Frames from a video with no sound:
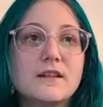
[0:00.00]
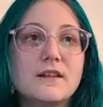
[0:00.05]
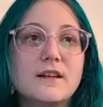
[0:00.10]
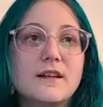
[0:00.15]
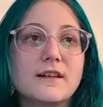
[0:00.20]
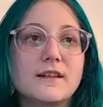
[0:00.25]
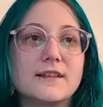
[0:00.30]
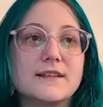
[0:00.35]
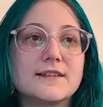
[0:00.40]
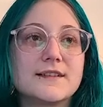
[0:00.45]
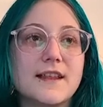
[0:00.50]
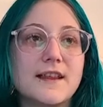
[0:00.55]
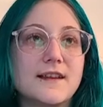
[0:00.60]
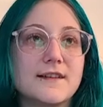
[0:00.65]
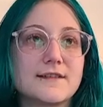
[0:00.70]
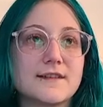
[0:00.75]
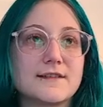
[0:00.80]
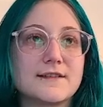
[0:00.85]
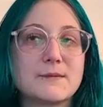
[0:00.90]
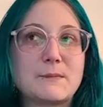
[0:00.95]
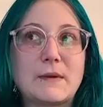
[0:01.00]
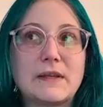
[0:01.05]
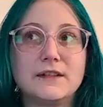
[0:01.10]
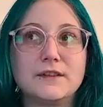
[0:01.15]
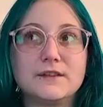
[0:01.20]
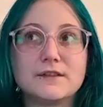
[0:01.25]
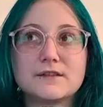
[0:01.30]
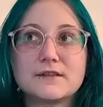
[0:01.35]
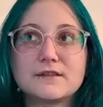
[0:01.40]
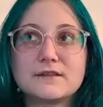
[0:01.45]
I say as I
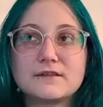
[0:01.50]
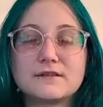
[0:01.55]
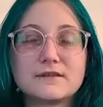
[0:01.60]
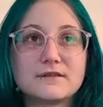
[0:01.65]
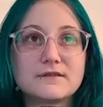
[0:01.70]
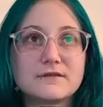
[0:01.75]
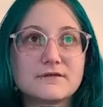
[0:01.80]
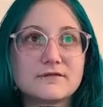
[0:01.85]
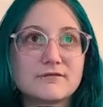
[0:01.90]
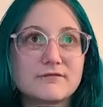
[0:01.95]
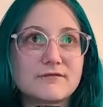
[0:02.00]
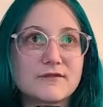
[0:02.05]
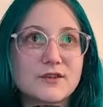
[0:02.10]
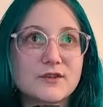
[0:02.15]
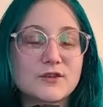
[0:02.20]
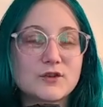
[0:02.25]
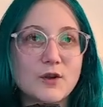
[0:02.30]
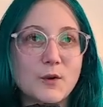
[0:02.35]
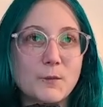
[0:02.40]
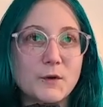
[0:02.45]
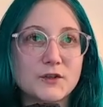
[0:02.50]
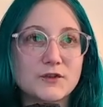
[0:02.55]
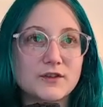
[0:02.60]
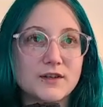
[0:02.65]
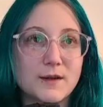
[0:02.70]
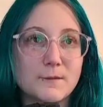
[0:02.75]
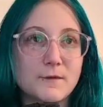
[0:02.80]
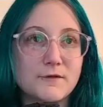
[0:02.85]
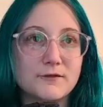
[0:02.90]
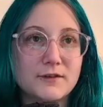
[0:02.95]
spend so much
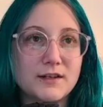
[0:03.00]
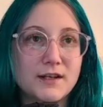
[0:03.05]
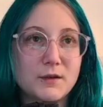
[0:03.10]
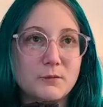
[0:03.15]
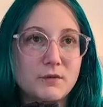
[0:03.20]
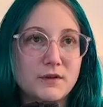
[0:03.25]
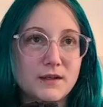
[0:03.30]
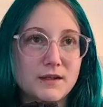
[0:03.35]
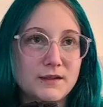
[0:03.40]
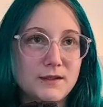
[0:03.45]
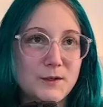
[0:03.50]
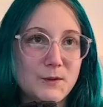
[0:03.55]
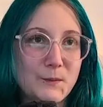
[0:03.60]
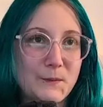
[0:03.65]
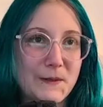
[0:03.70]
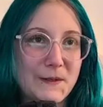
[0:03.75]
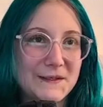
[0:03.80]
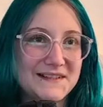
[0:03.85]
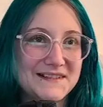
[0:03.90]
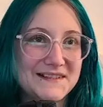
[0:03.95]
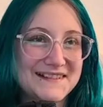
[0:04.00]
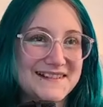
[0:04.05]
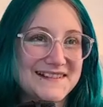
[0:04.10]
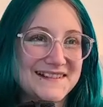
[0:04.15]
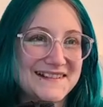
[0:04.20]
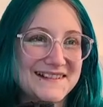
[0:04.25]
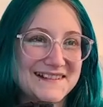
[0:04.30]
time every day playing Neopets.